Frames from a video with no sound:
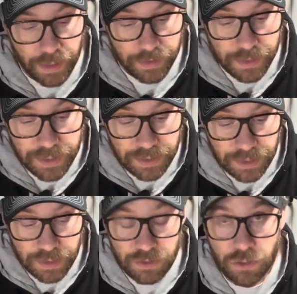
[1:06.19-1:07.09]
This
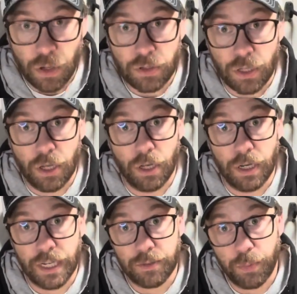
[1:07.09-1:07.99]
is not a
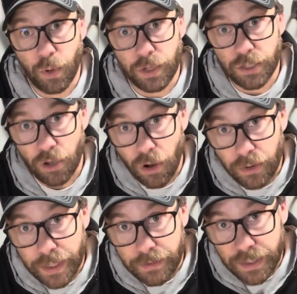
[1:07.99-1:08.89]
Les Paul guitar
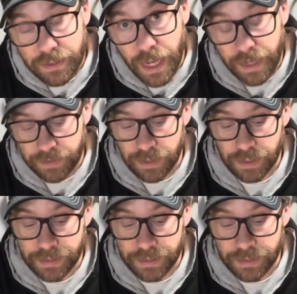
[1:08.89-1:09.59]
in this case.